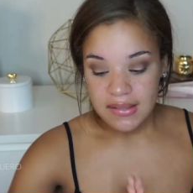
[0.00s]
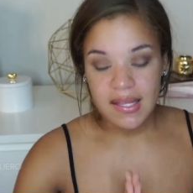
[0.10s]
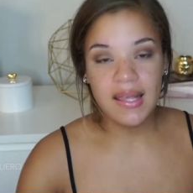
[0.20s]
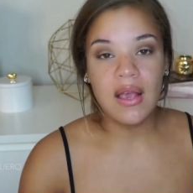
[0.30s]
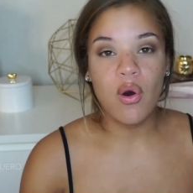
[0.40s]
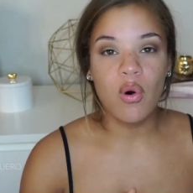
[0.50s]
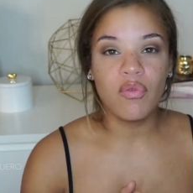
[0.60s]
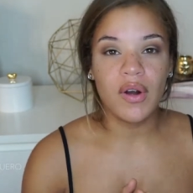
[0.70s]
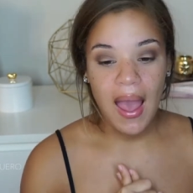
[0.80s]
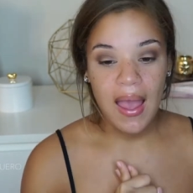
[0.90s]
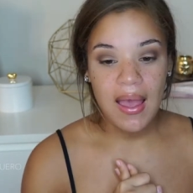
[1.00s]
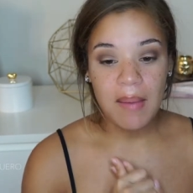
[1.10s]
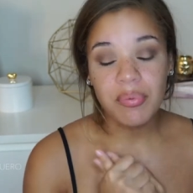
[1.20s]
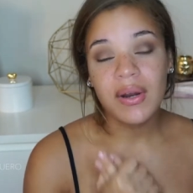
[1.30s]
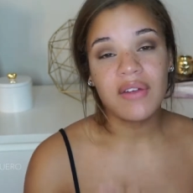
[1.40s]
taking over. I
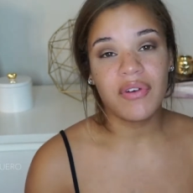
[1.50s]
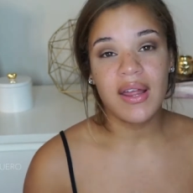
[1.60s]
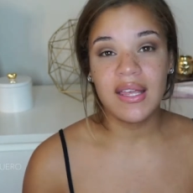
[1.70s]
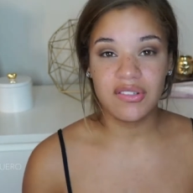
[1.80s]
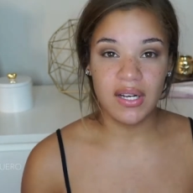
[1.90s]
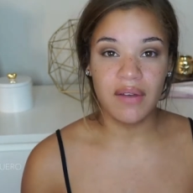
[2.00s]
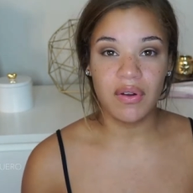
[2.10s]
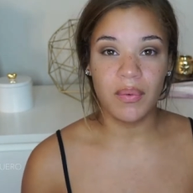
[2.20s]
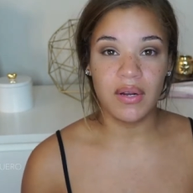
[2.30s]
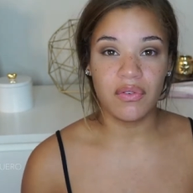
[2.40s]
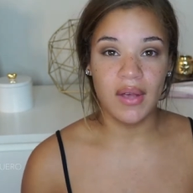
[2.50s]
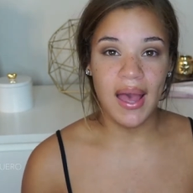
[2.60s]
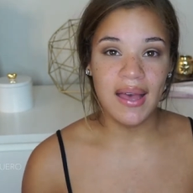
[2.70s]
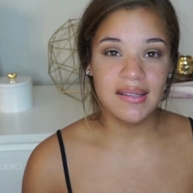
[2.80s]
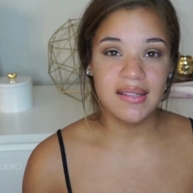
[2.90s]
am praying for each and every one of you
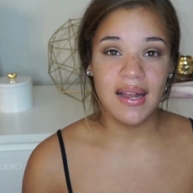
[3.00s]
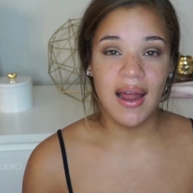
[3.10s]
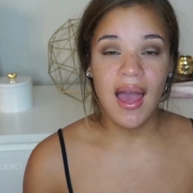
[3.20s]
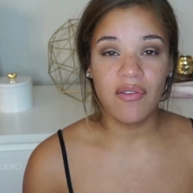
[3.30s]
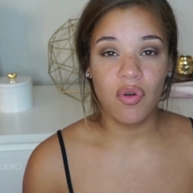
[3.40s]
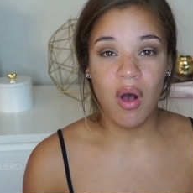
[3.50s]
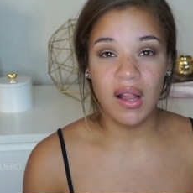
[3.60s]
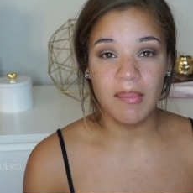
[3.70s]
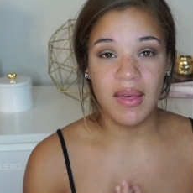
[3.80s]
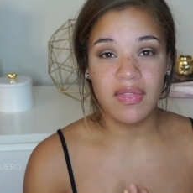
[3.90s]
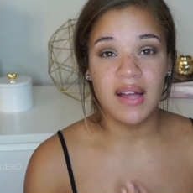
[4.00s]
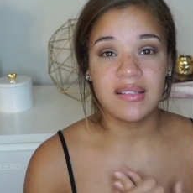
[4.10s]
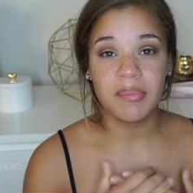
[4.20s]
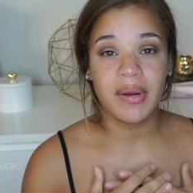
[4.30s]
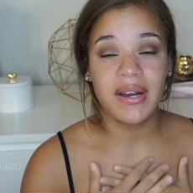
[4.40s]
guys, and I have you all in my
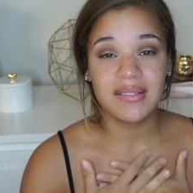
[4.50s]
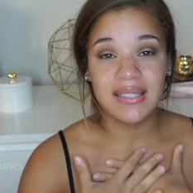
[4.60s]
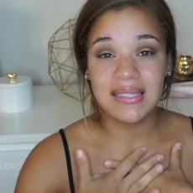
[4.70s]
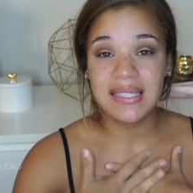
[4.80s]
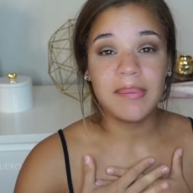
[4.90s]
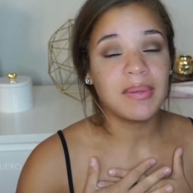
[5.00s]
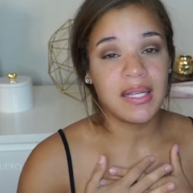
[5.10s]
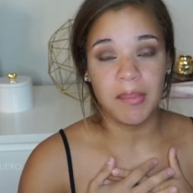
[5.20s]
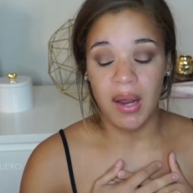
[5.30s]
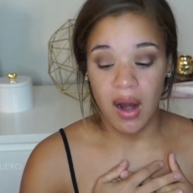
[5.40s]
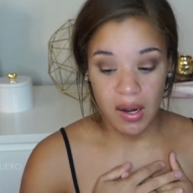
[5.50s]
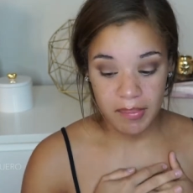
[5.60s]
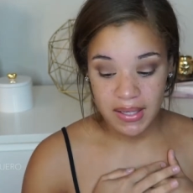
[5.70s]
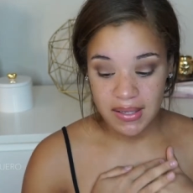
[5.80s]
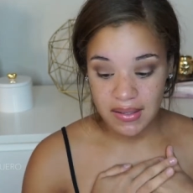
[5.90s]
thoughts and prayers and deeply in my
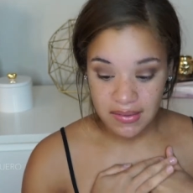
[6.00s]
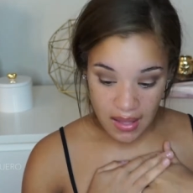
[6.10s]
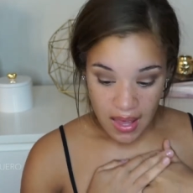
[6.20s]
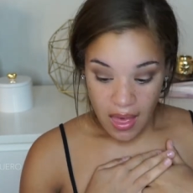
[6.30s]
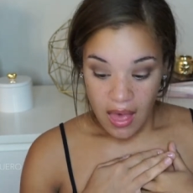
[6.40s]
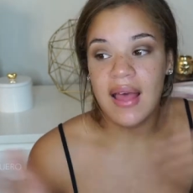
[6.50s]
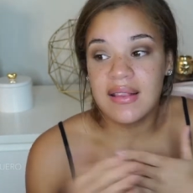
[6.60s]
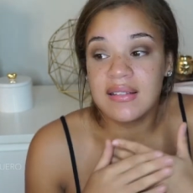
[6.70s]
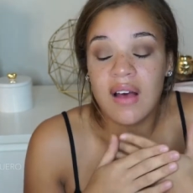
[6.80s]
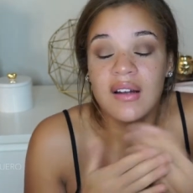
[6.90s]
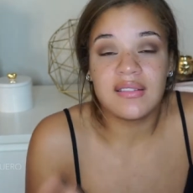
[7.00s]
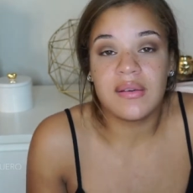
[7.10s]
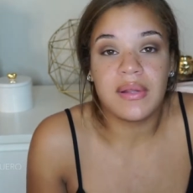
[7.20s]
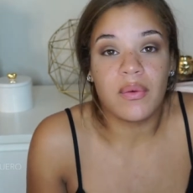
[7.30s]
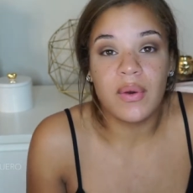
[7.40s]
heart, because this is
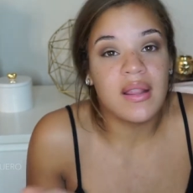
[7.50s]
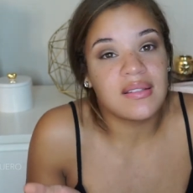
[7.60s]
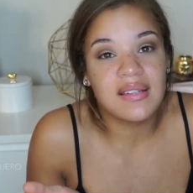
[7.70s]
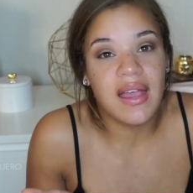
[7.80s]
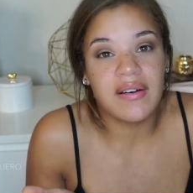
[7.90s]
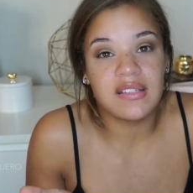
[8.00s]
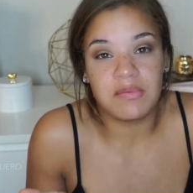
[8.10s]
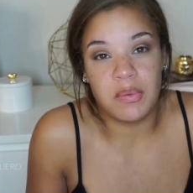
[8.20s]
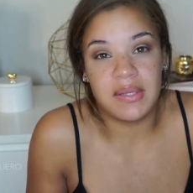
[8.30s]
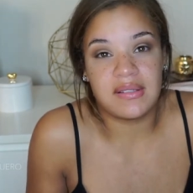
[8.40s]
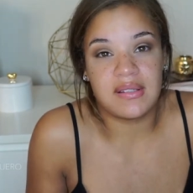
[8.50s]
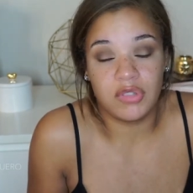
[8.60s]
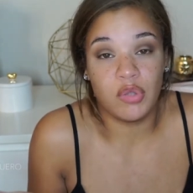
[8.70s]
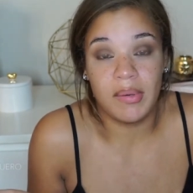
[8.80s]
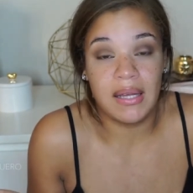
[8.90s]
honestly like one of the scariest moments
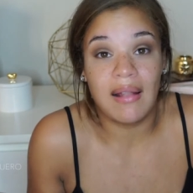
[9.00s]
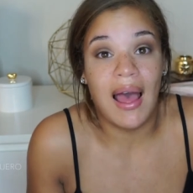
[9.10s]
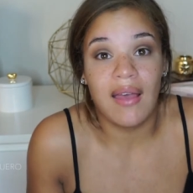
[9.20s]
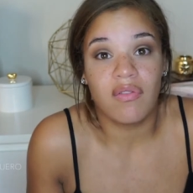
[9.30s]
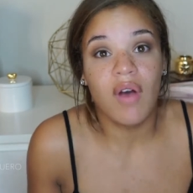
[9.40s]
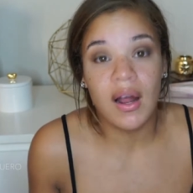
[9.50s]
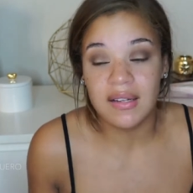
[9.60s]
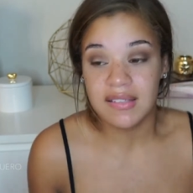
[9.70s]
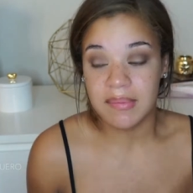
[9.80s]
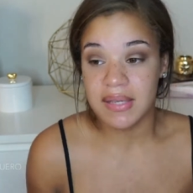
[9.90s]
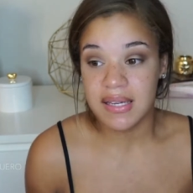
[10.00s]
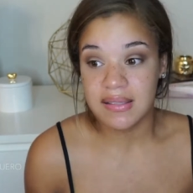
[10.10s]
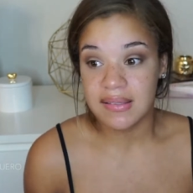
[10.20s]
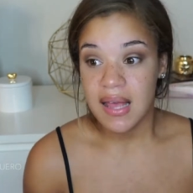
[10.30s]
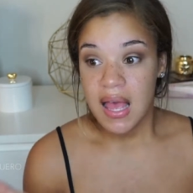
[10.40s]
to be alive, honestly,
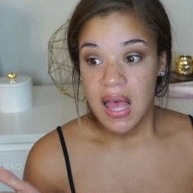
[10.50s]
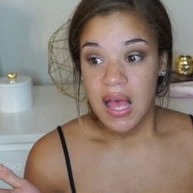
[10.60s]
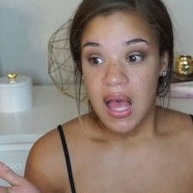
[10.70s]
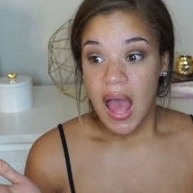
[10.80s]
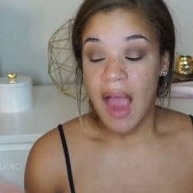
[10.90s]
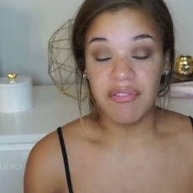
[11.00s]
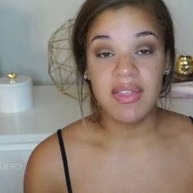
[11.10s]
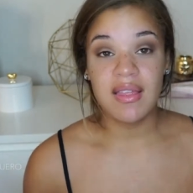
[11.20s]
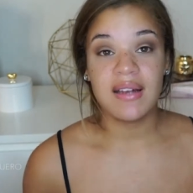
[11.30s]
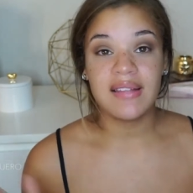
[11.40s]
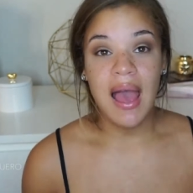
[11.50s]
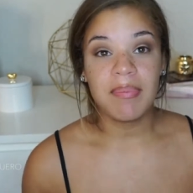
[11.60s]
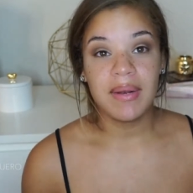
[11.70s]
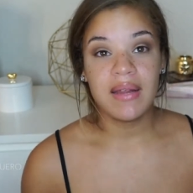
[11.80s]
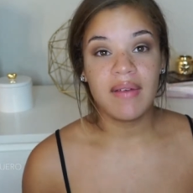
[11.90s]
because everything that is
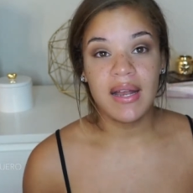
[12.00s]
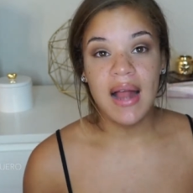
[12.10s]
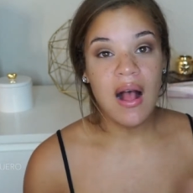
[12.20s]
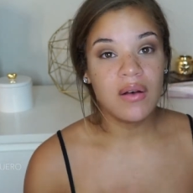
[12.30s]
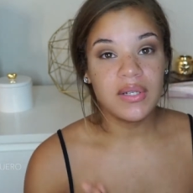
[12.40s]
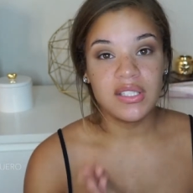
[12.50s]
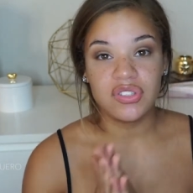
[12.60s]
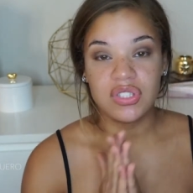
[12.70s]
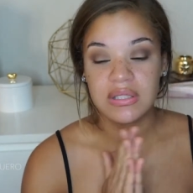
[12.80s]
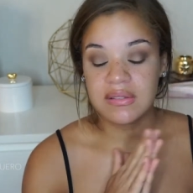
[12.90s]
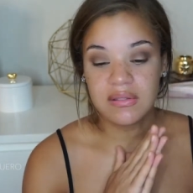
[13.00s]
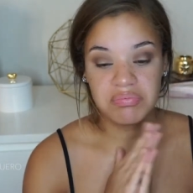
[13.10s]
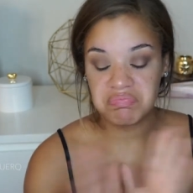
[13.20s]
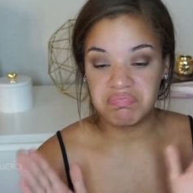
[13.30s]
happening right now is just